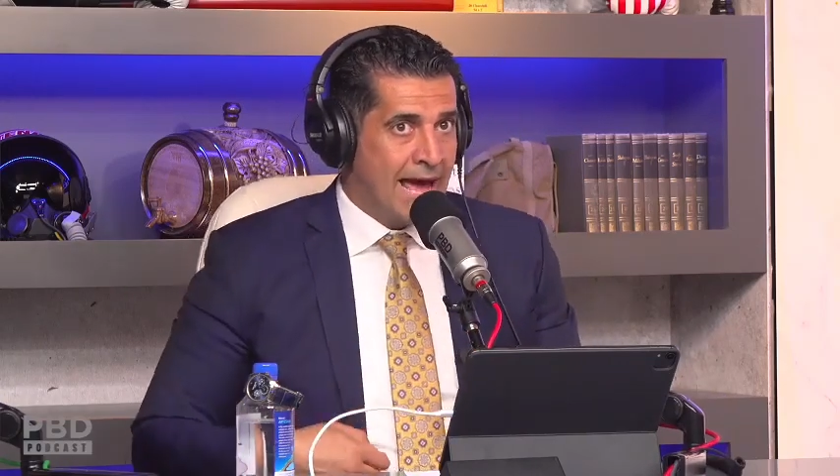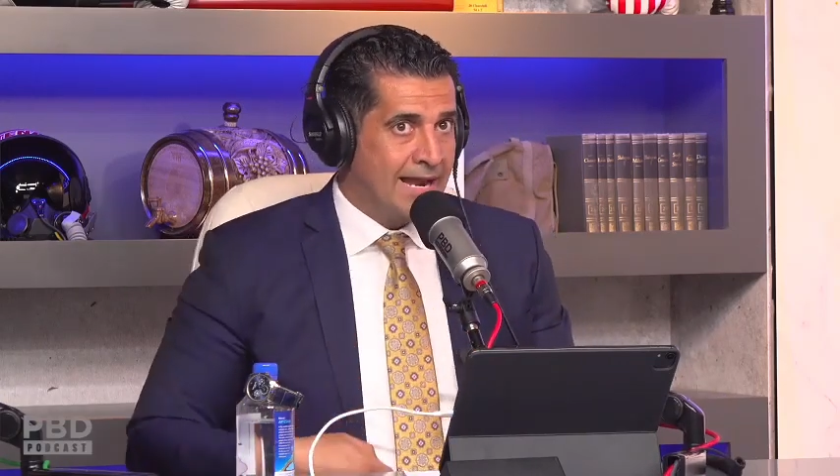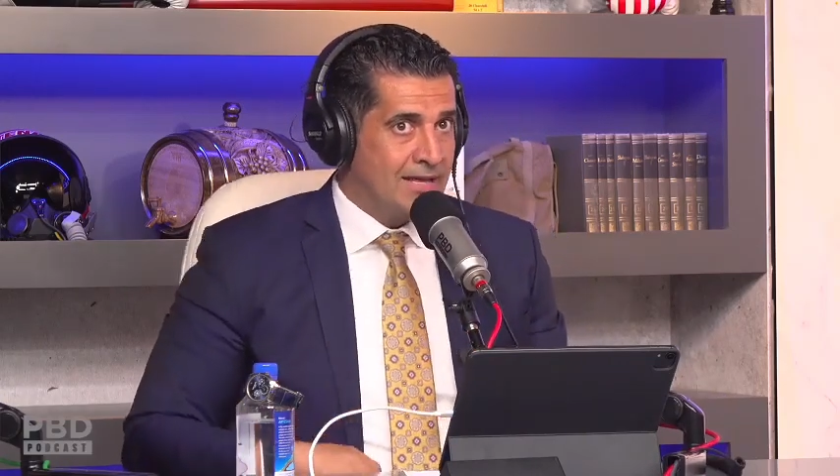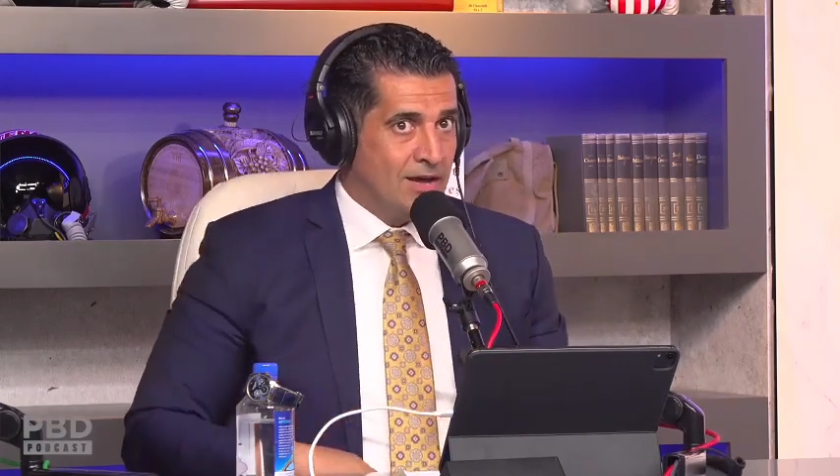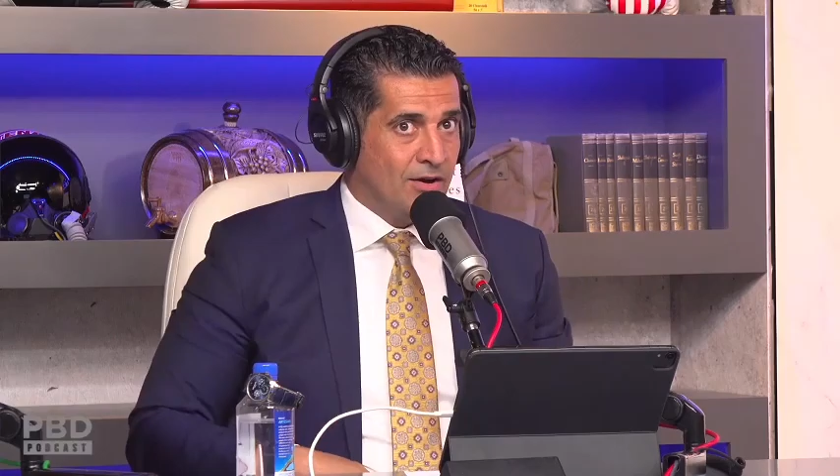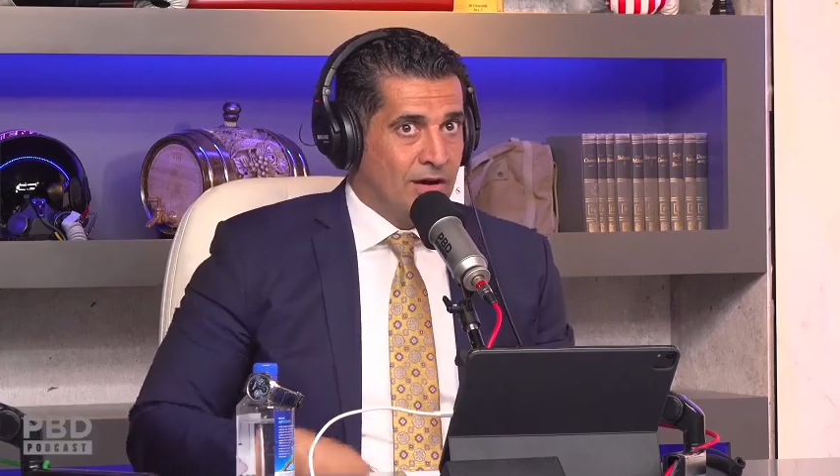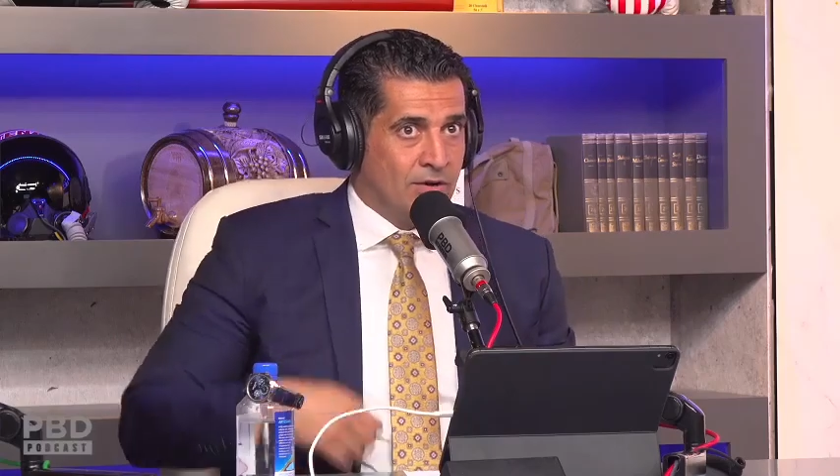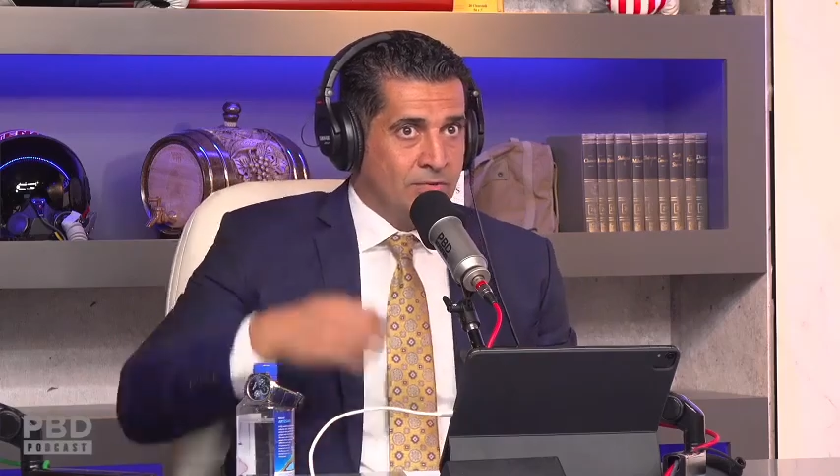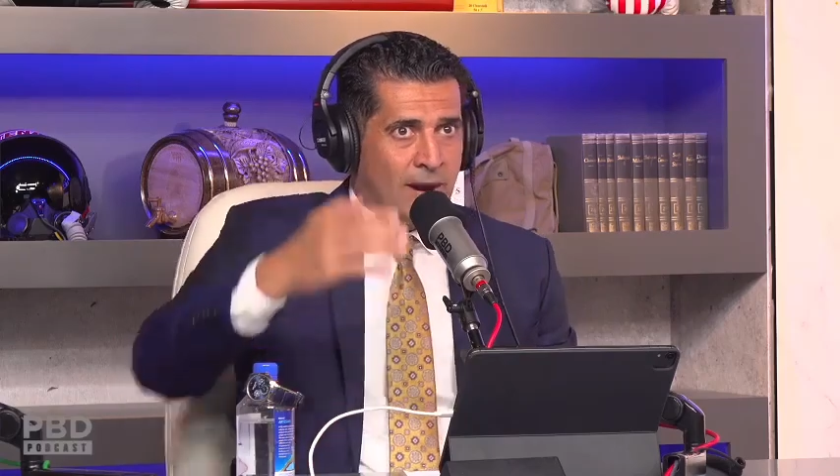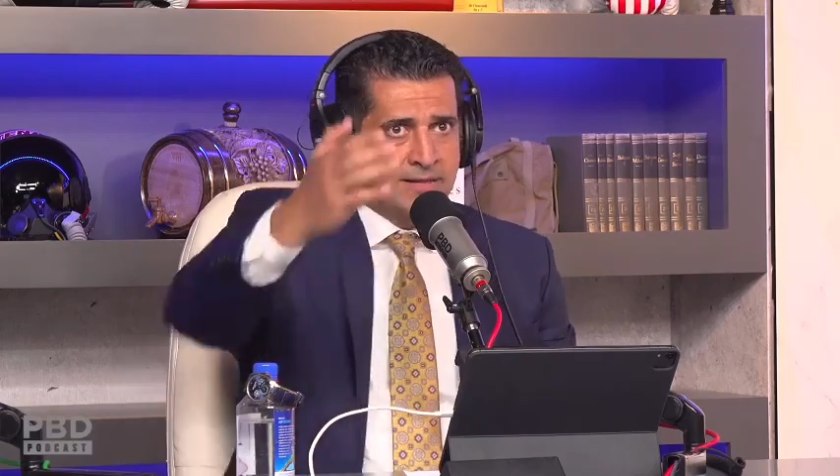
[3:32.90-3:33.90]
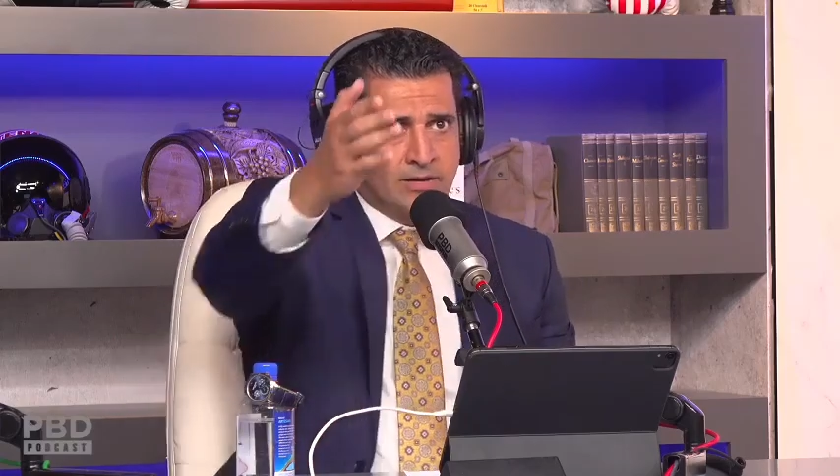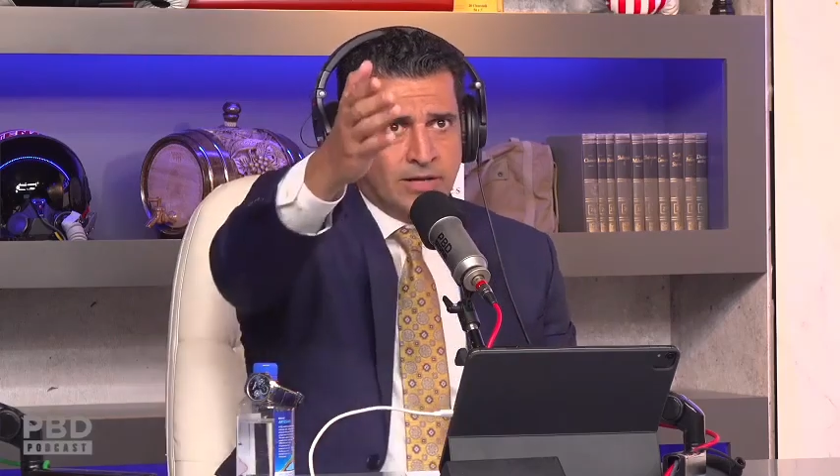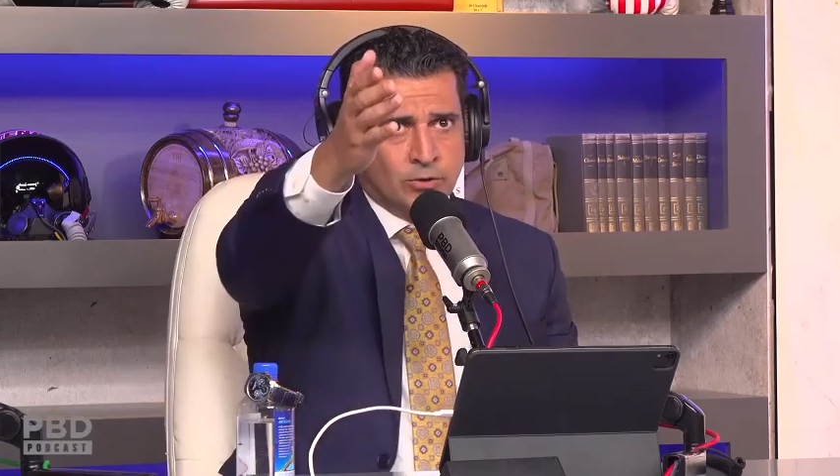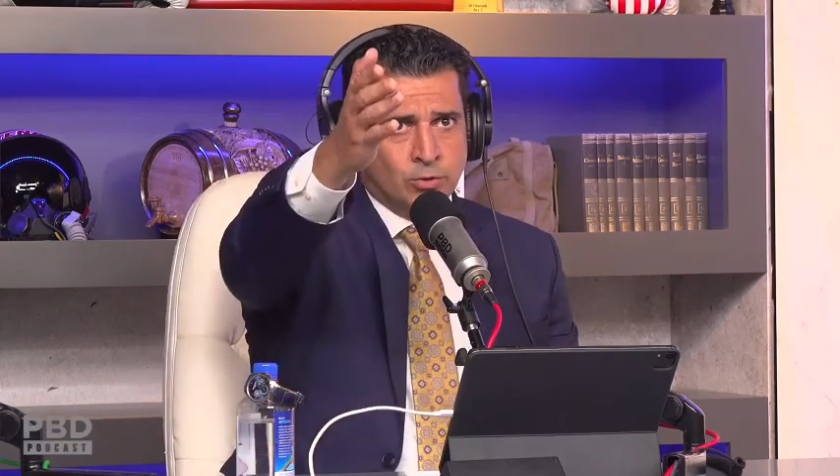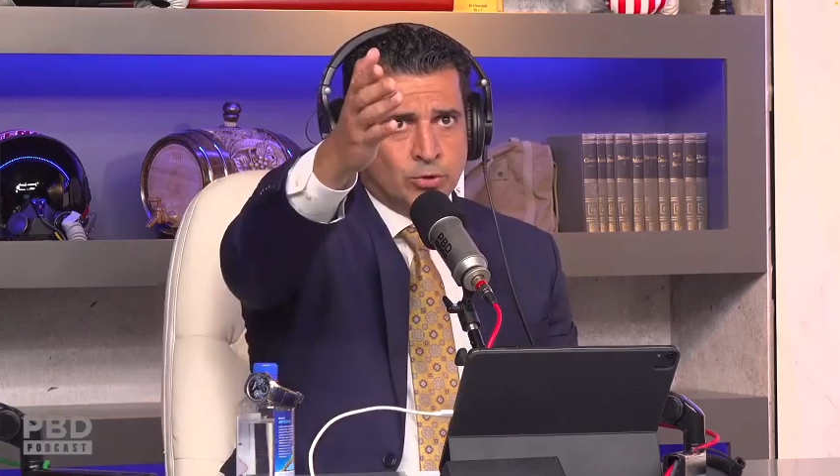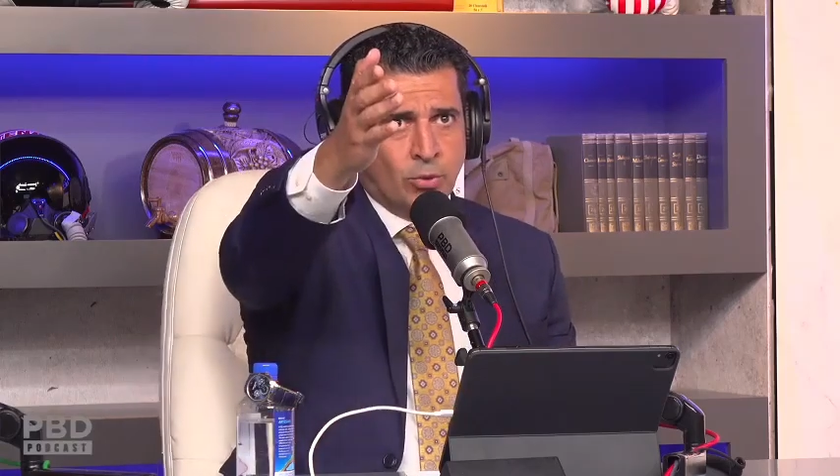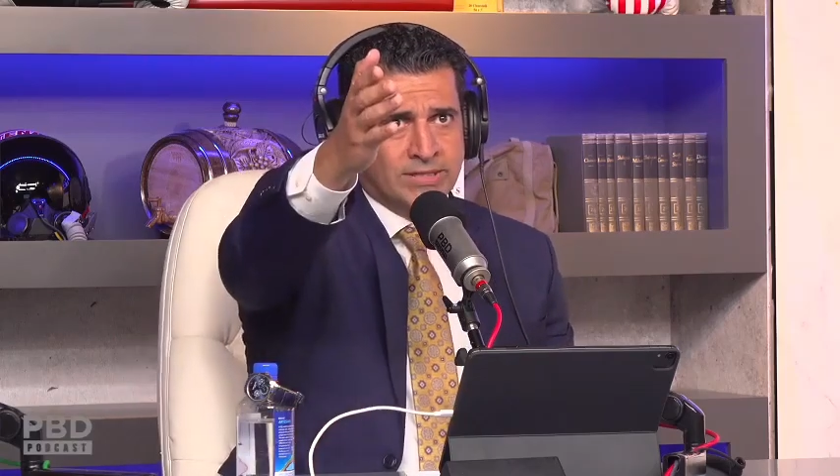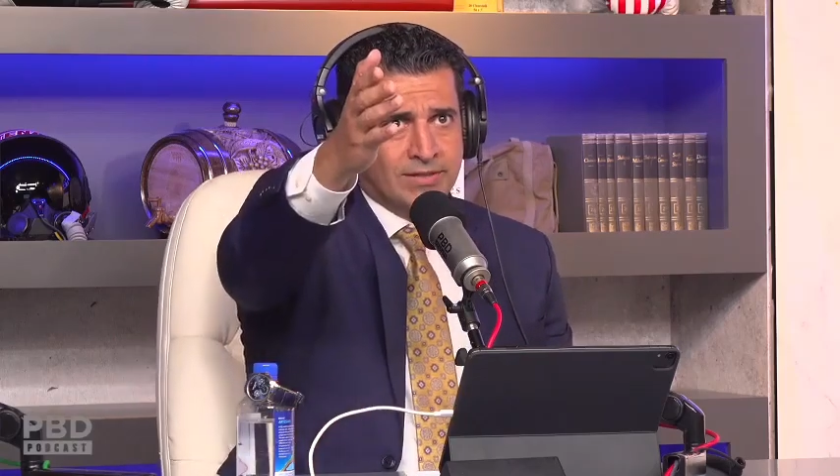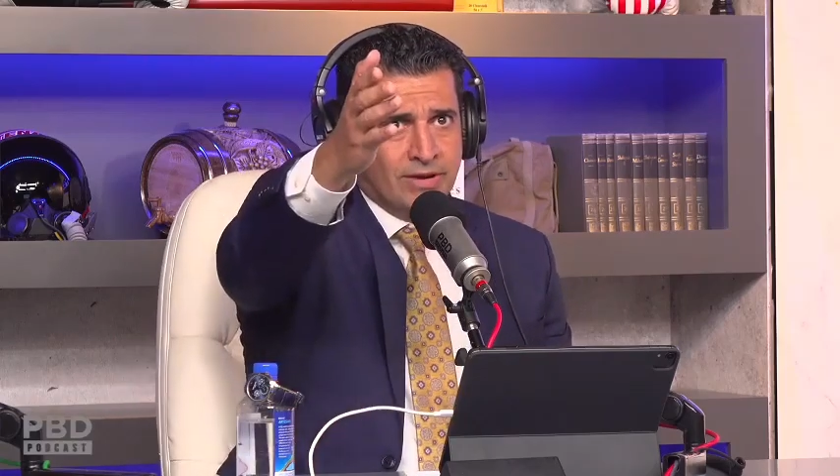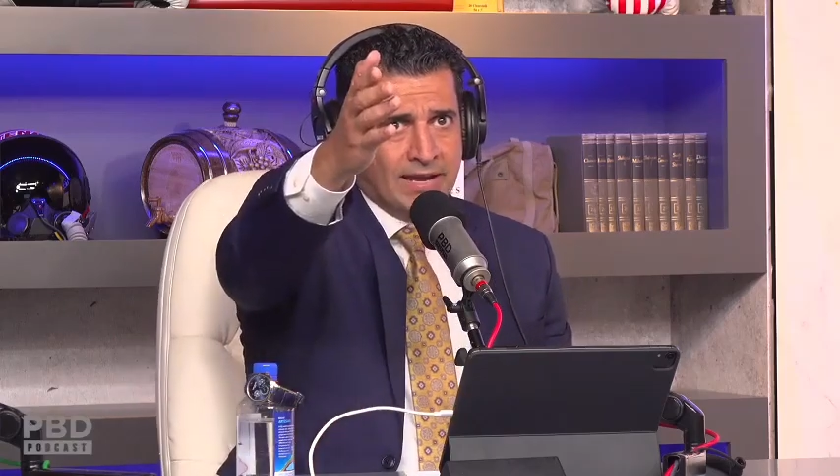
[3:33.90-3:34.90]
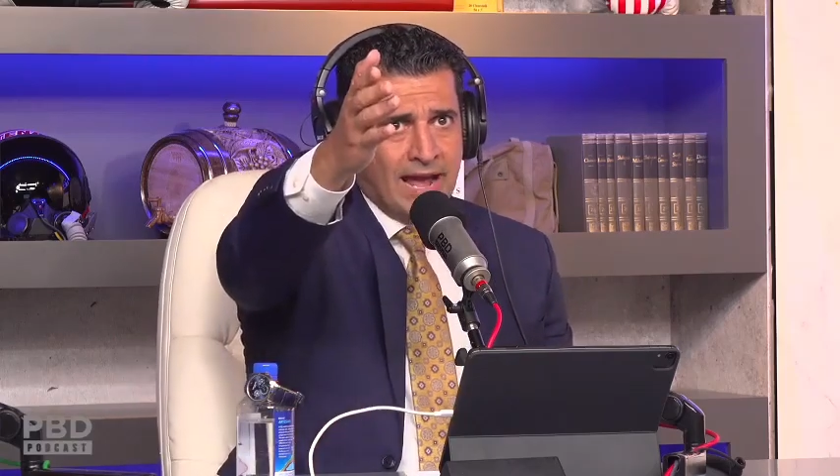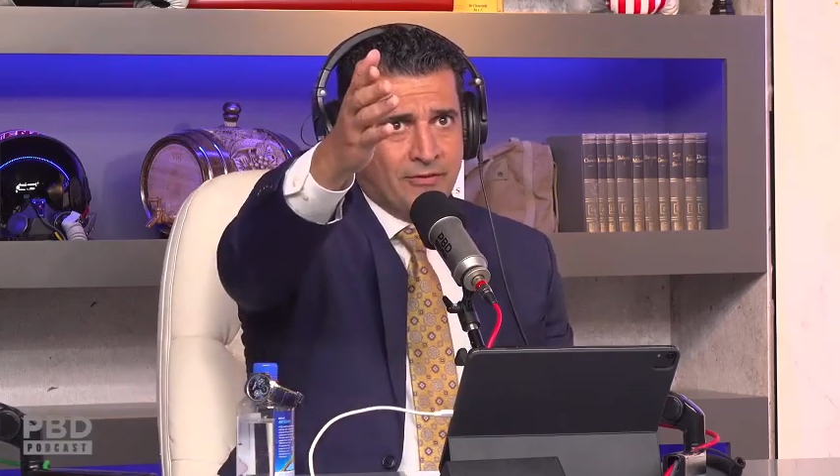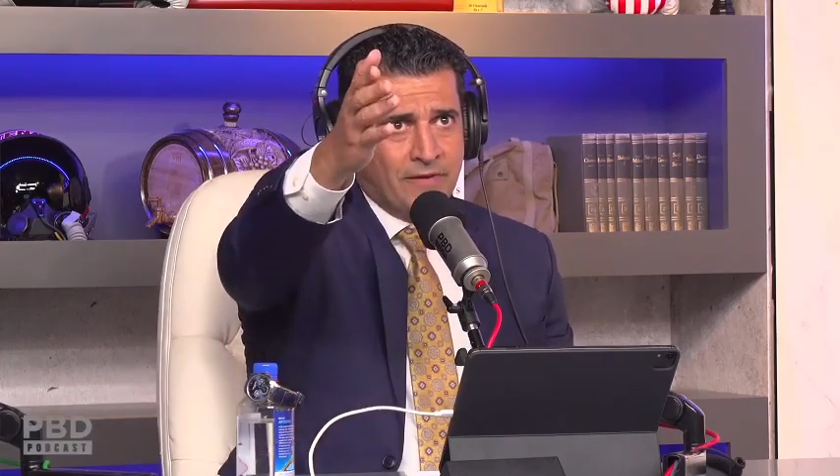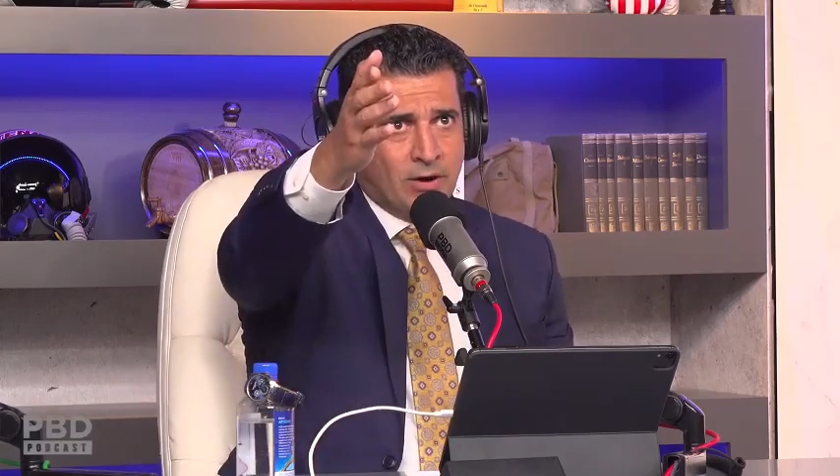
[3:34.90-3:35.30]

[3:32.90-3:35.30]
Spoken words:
At a right there, they're doing 27 and a half